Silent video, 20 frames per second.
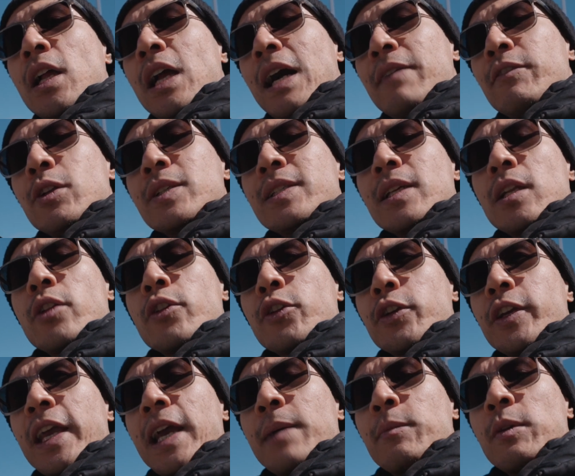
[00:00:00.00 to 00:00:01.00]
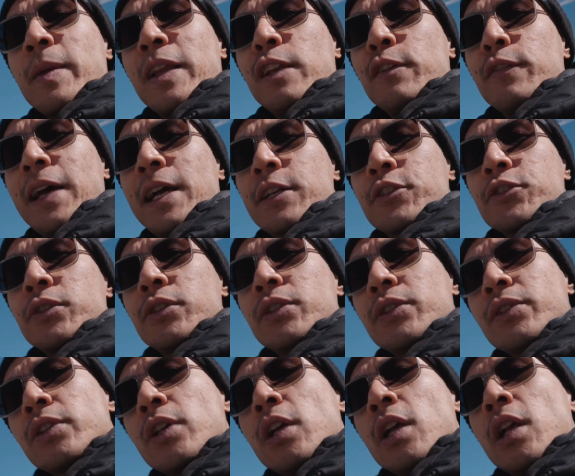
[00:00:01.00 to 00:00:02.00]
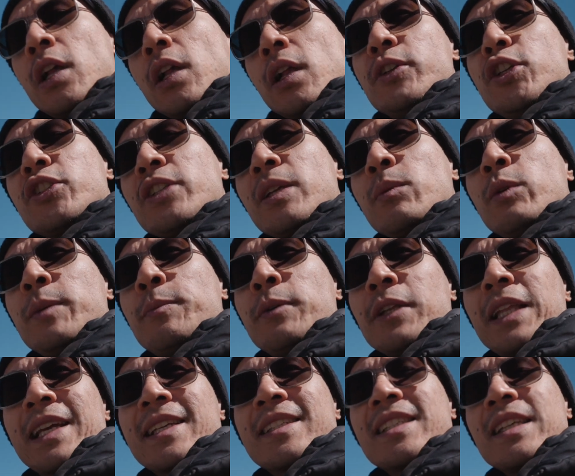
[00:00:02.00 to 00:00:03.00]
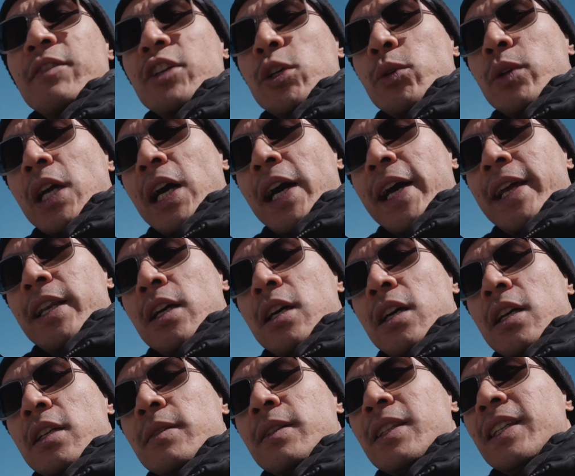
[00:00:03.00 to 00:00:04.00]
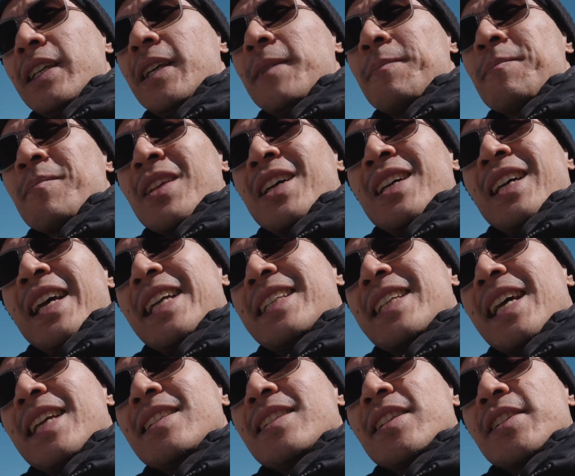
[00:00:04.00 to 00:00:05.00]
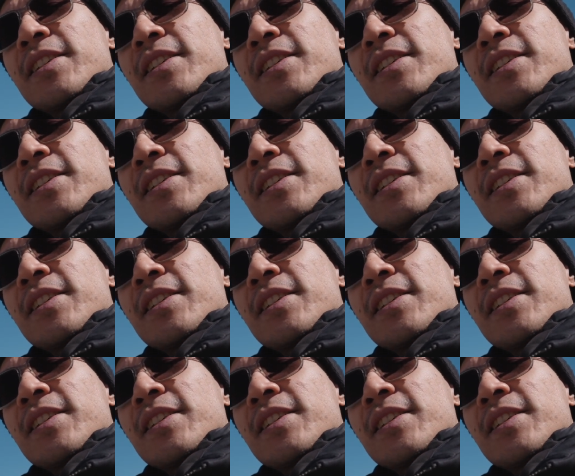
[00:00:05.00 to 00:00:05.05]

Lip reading: I've noticed that other camera manufacturers, usually when you put like a 709 on, it tends to